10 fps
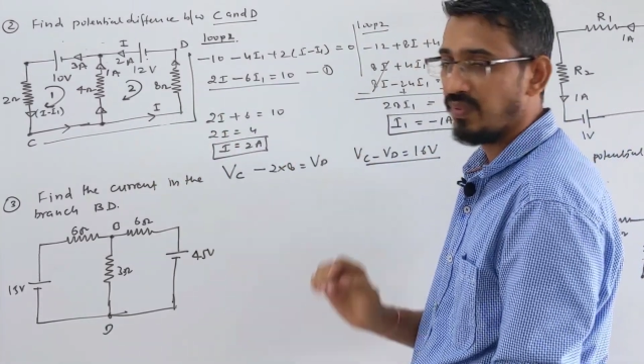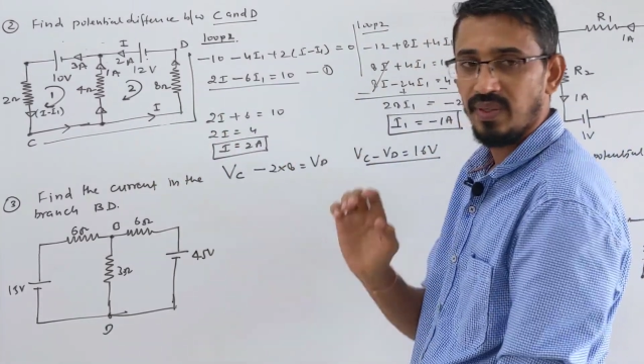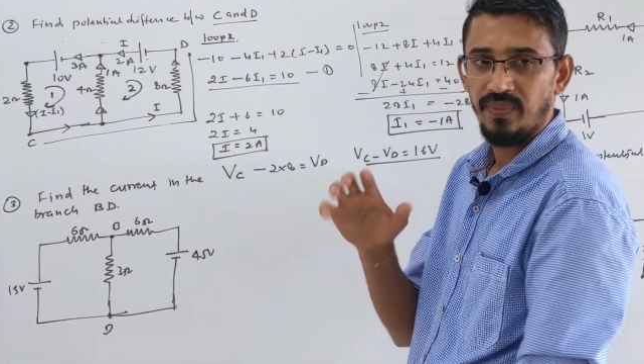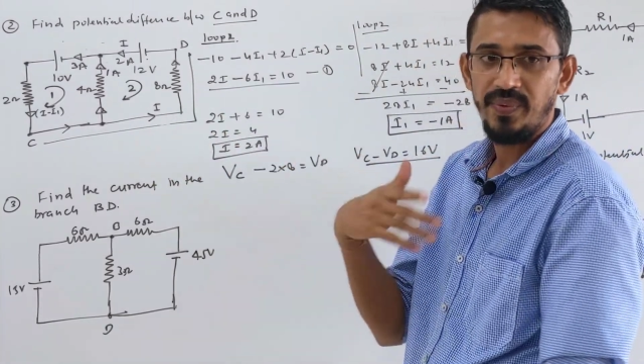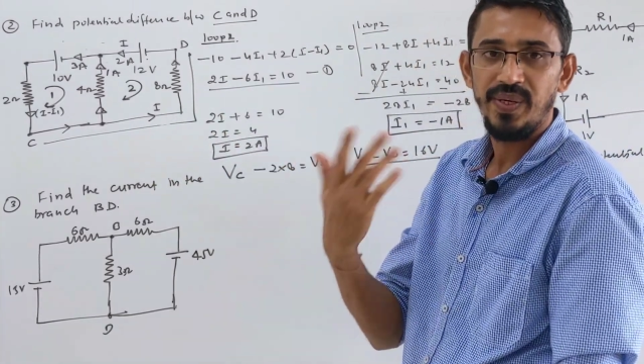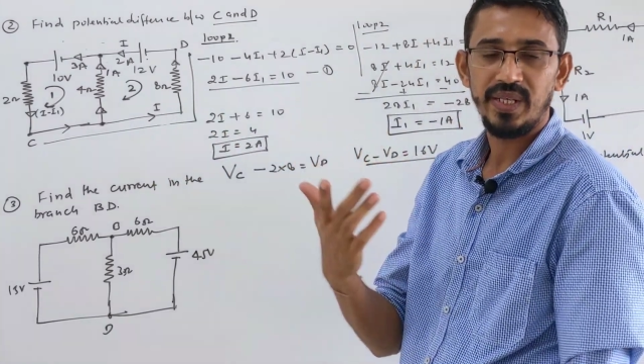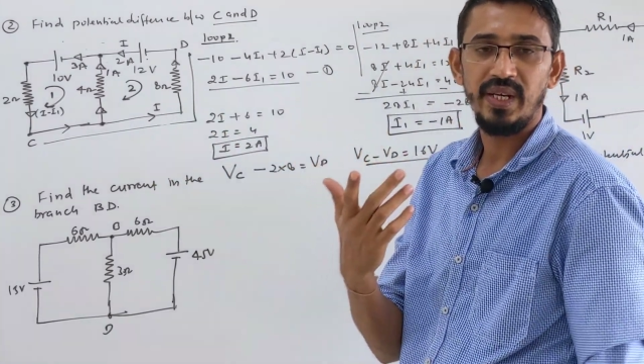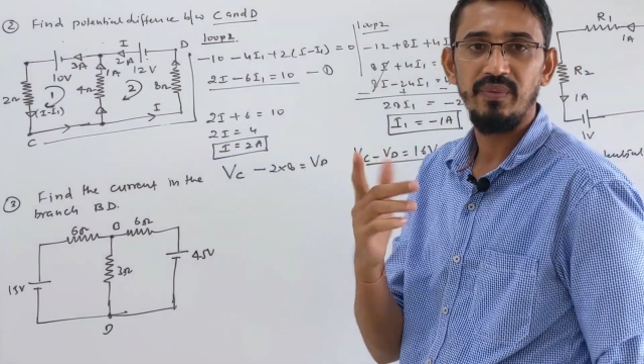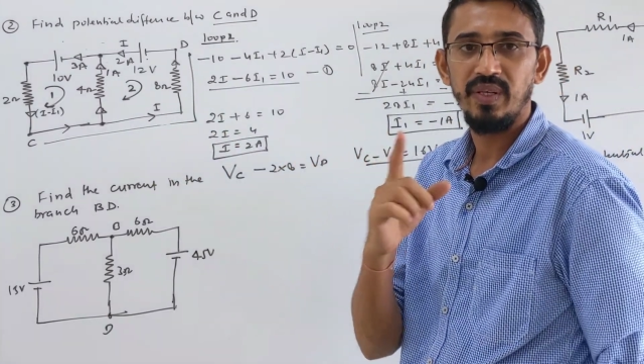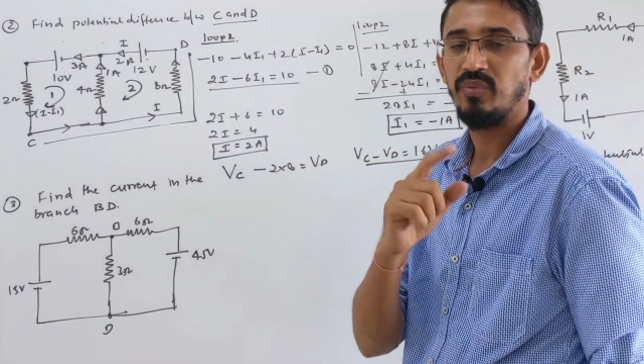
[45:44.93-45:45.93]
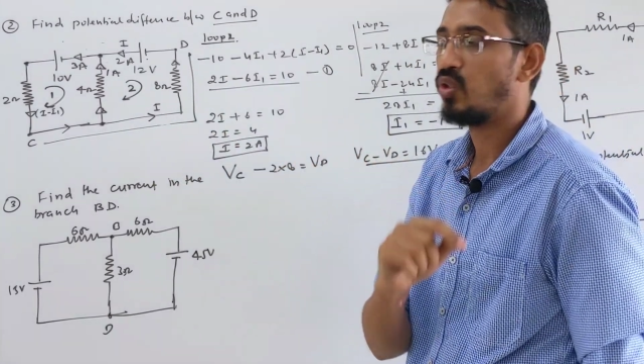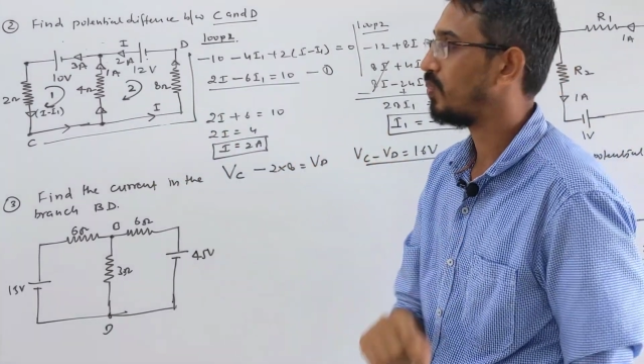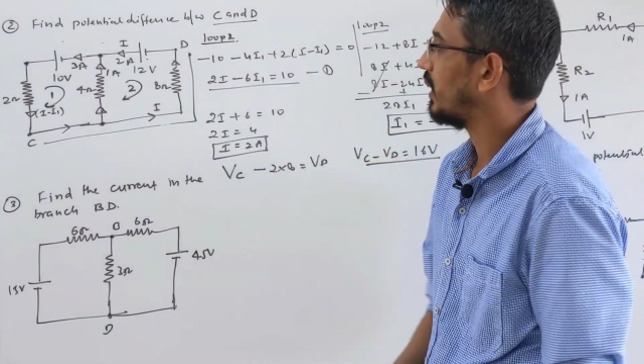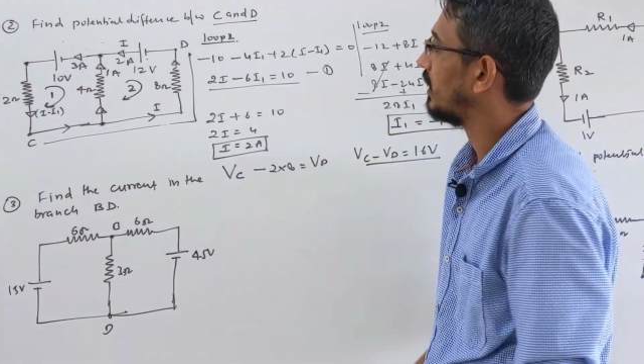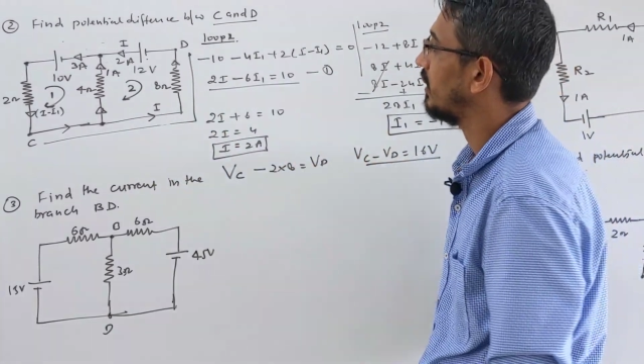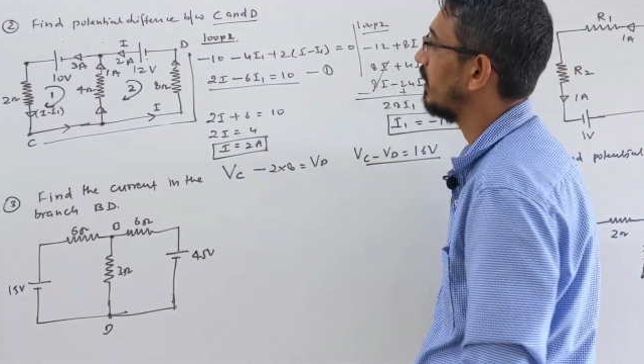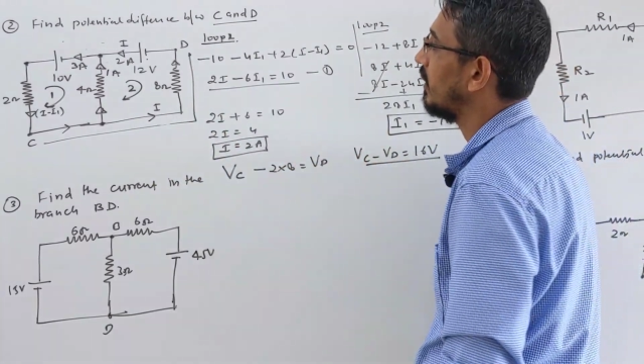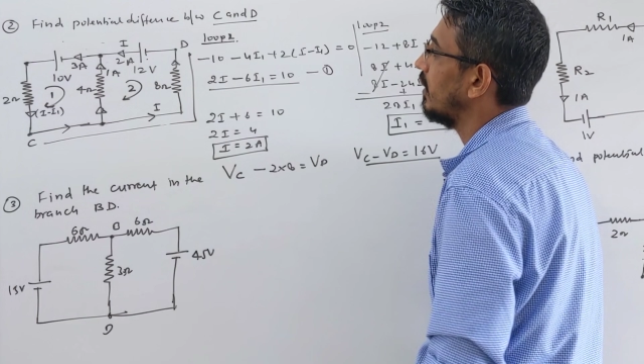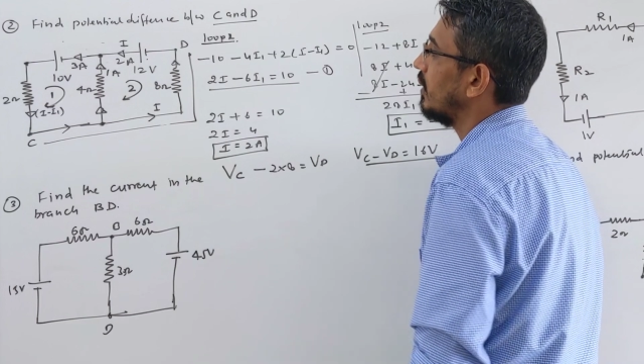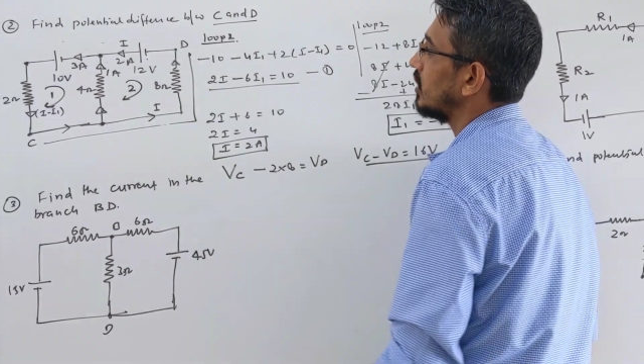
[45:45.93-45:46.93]
We will try one more
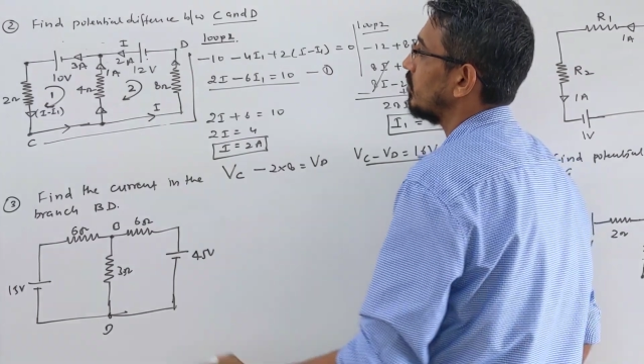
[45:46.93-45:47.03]
path.